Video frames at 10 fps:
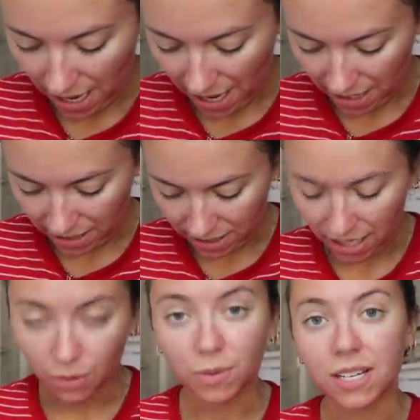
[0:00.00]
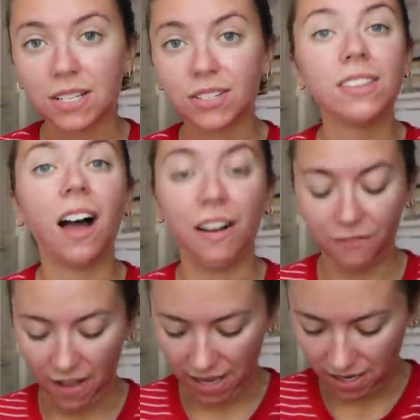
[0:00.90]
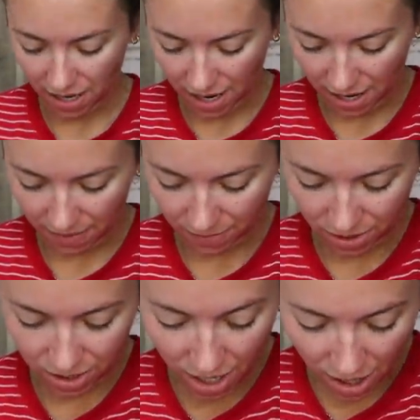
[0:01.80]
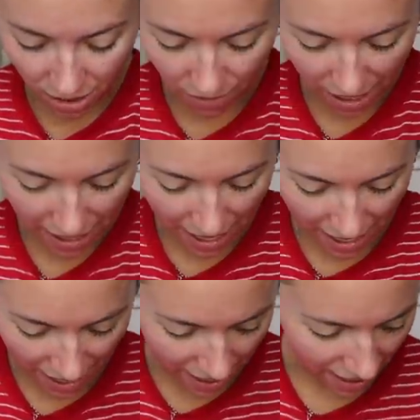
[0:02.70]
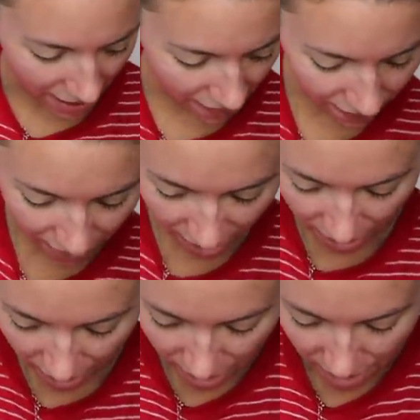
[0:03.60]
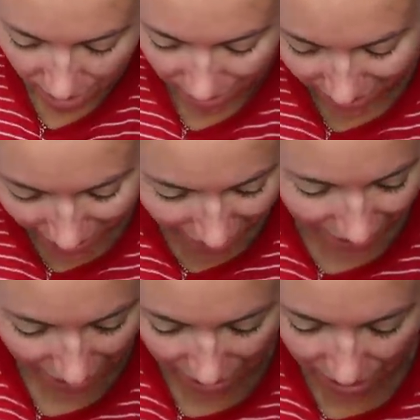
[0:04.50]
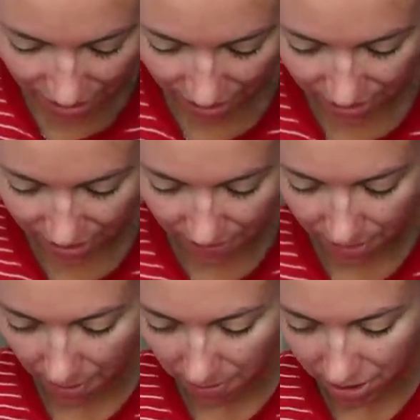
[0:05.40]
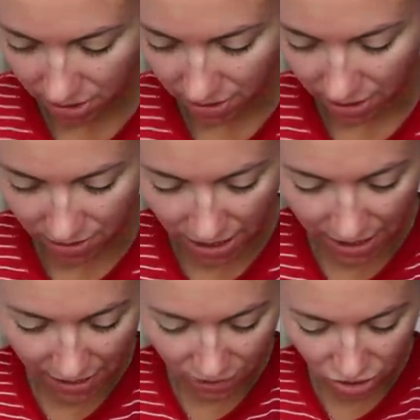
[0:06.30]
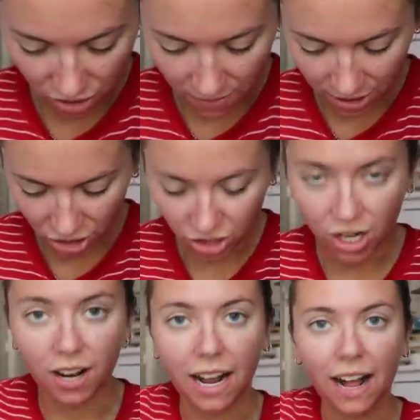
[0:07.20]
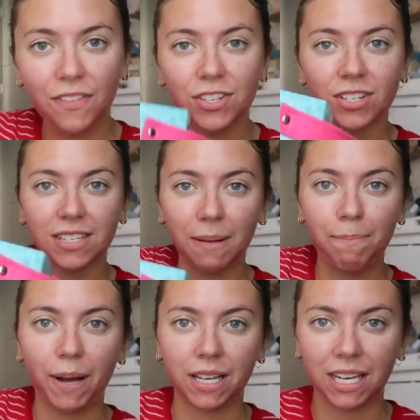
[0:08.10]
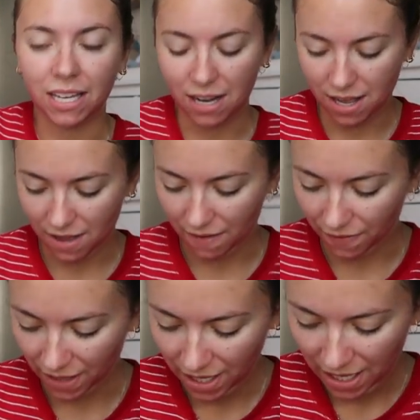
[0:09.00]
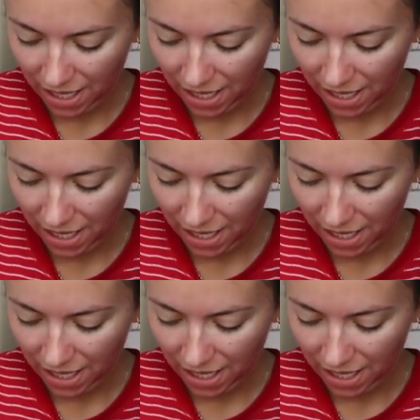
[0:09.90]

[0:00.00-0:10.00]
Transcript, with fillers: and it was not fun. Um, so I have decided it's time to paint my toenails and I have so much junk. I have this just like bucket of